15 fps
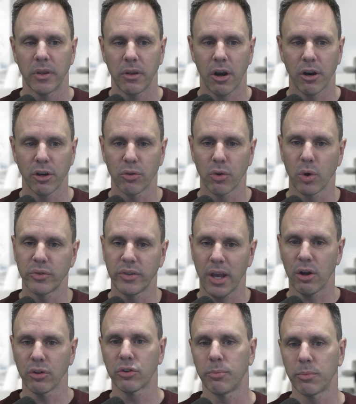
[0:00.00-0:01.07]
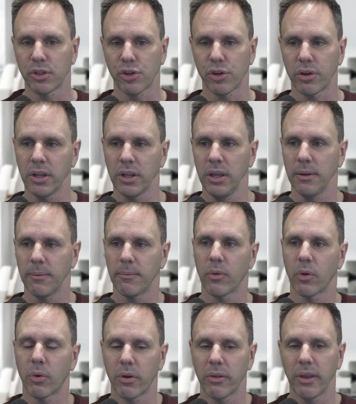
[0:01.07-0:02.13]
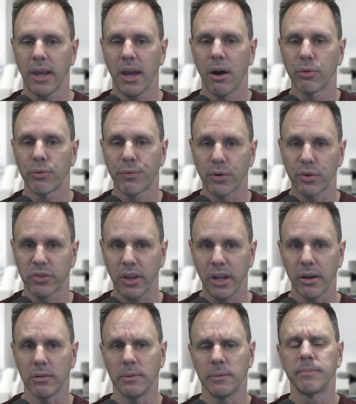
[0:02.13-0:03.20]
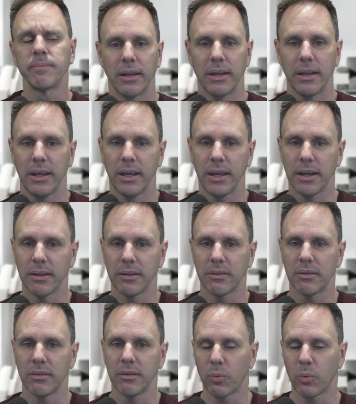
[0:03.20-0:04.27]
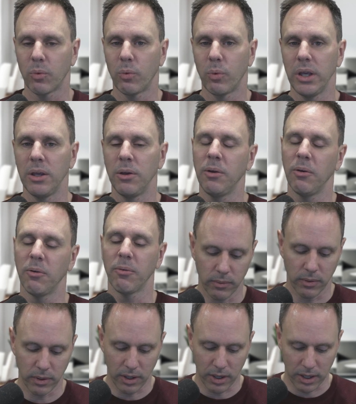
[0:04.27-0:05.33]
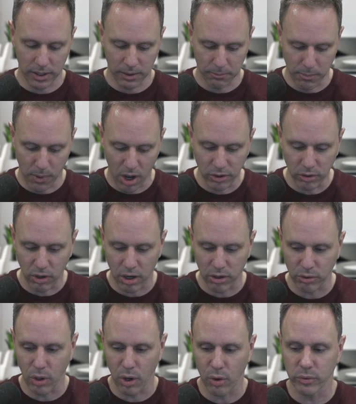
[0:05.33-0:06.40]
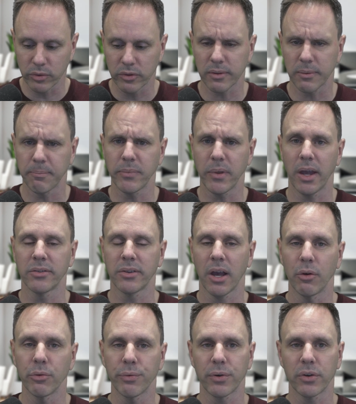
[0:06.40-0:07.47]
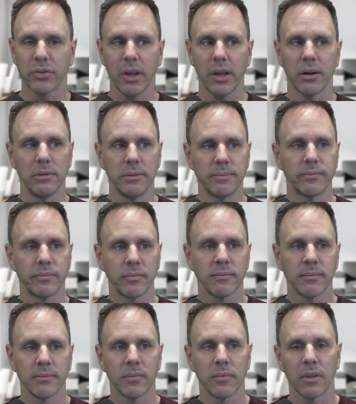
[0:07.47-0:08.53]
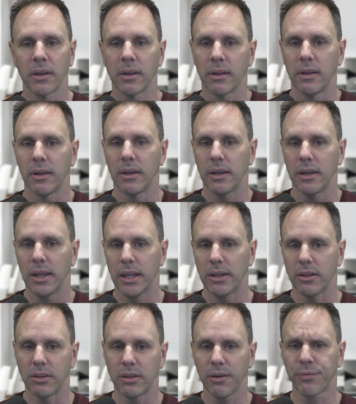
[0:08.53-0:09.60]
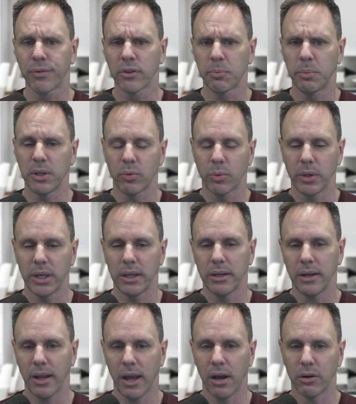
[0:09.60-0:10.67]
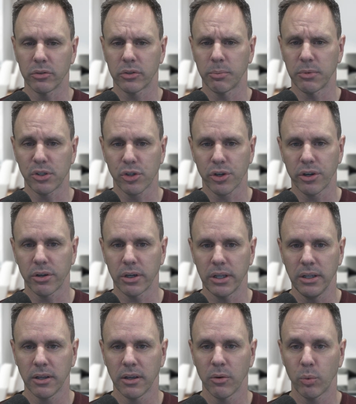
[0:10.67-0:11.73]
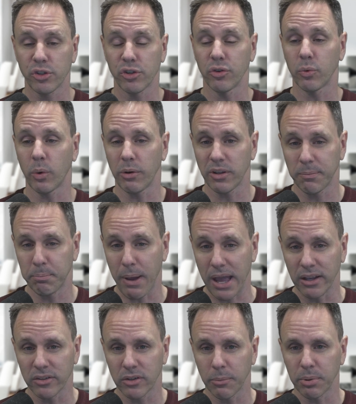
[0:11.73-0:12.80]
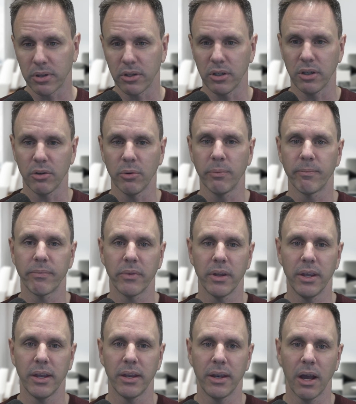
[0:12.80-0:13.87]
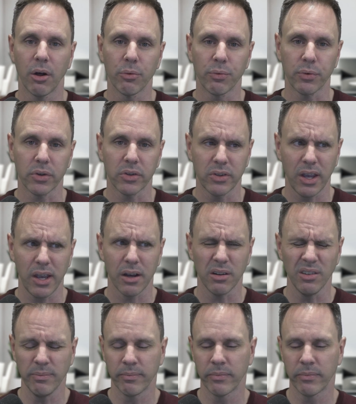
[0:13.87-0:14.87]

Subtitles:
are your loans held to maturity or are they held for sale? And we model our loans as held for sale. And the difference between held to maturity, which is what banks typically do, and held for sale